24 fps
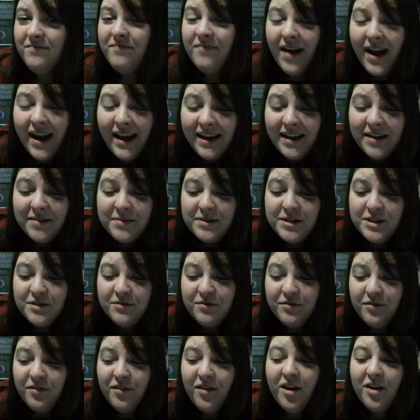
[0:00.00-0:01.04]
My image of
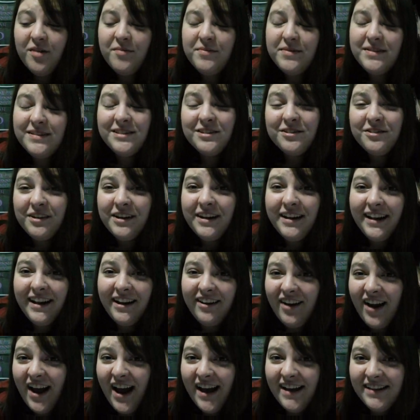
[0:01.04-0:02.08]
a farm is green
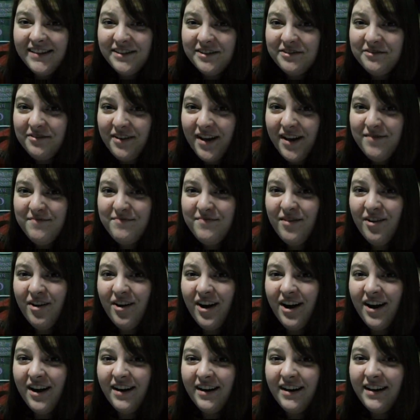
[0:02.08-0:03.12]
grass, a red
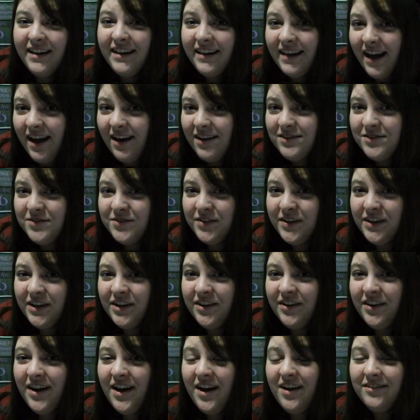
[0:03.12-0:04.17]
barn, cows running
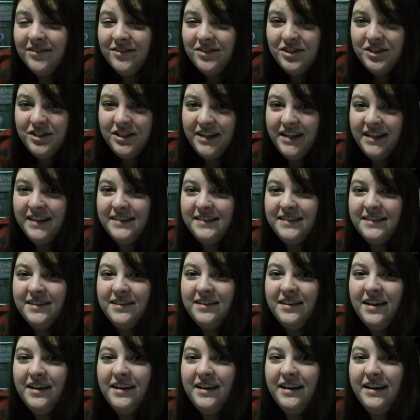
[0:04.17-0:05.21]
around, chickens
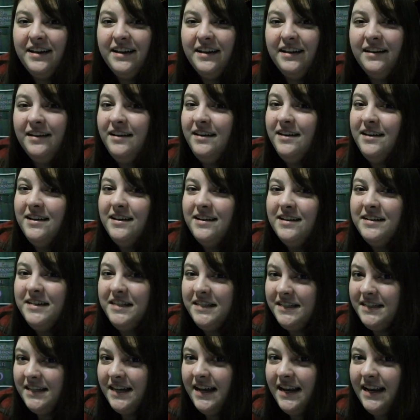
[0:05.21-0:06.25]
clucking,
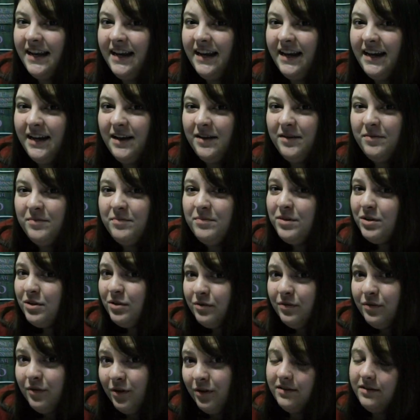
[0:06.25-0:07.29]
sunny,
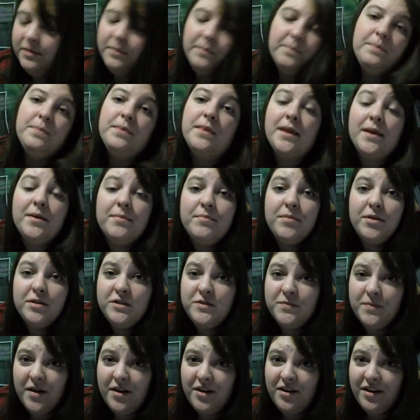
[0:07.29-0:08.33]
beautiful.
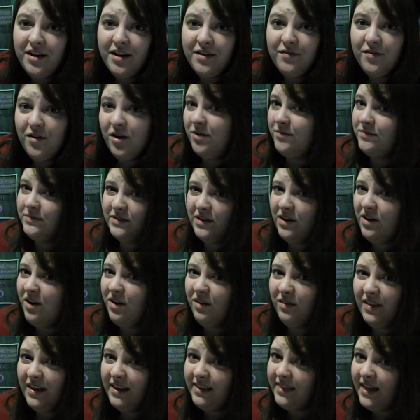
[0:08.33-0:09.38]
Most modern-day farms
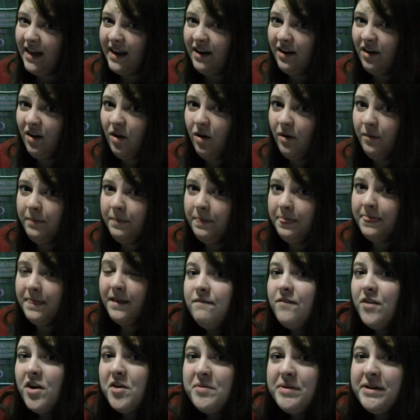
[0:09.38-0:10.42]
aren't like that at all.
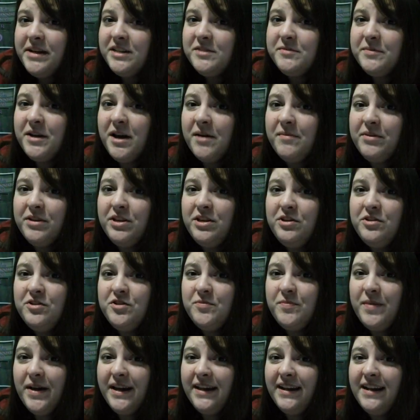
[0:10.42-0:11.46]
Farming has become a huge
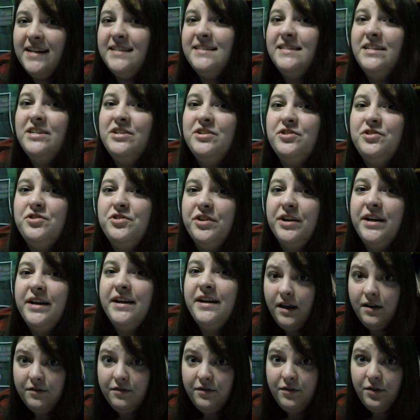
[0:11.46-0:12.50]
mechanized industry.
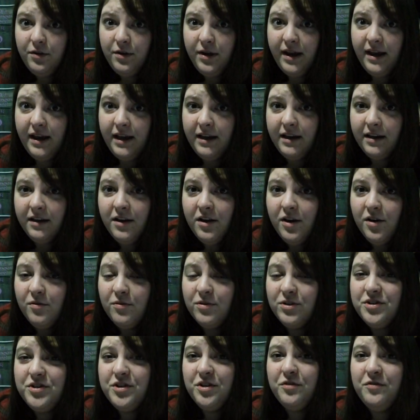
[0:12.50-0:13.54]
In Food Inc.,
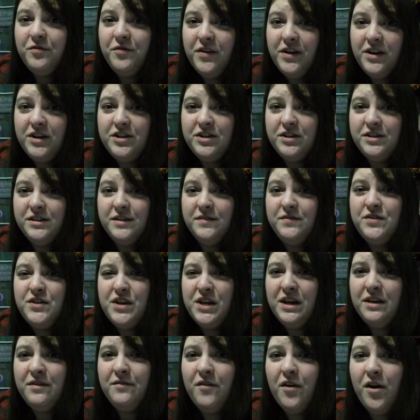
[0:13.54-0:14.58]
we're shown footages of
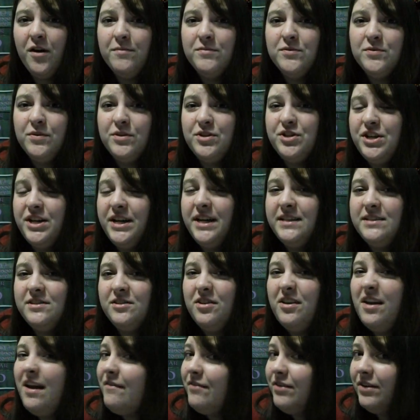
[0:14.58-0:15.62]
chicken farms where chickens are
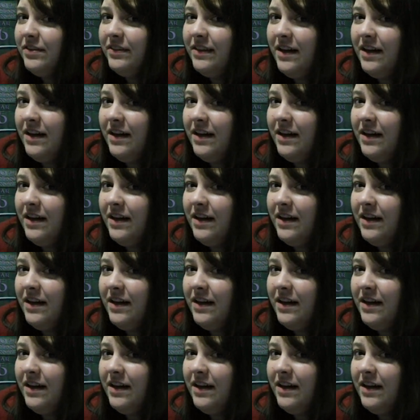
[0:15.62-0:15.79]
never